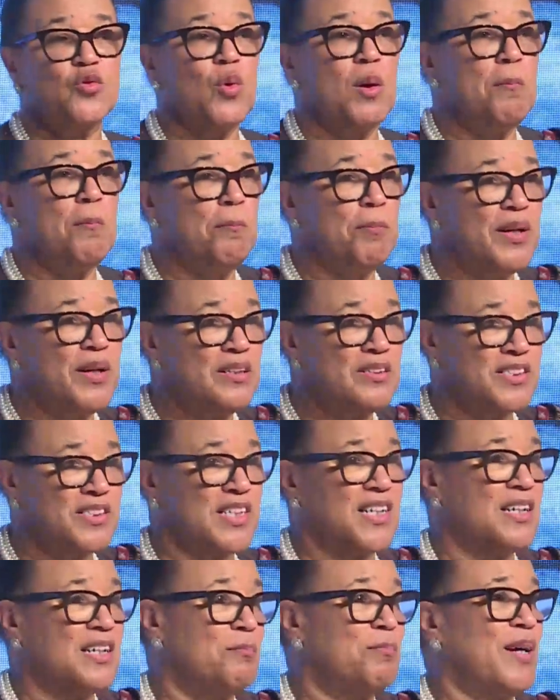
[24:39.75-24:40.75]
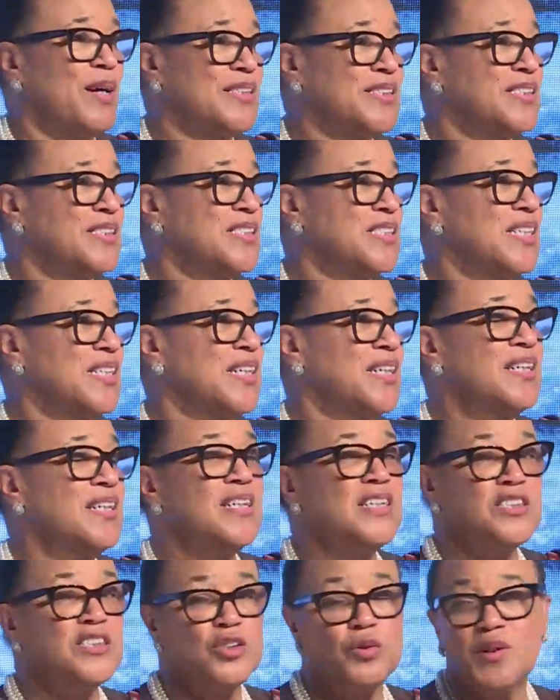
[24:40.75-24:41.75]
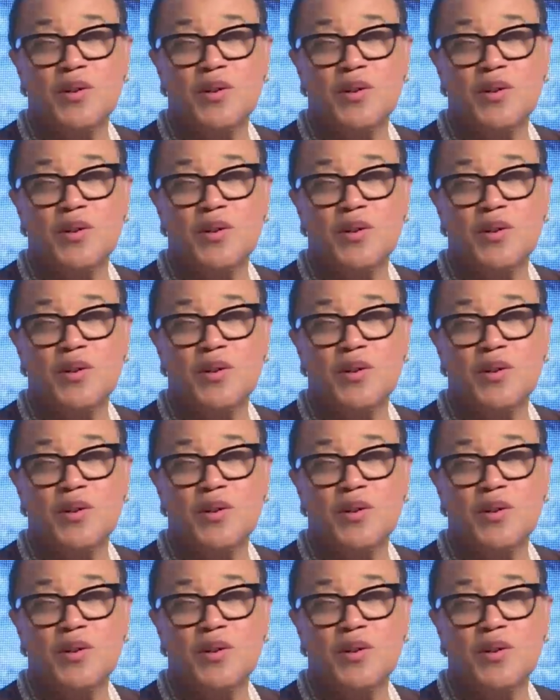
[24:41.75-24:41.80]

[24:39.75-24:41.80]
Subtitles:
we're building capacity to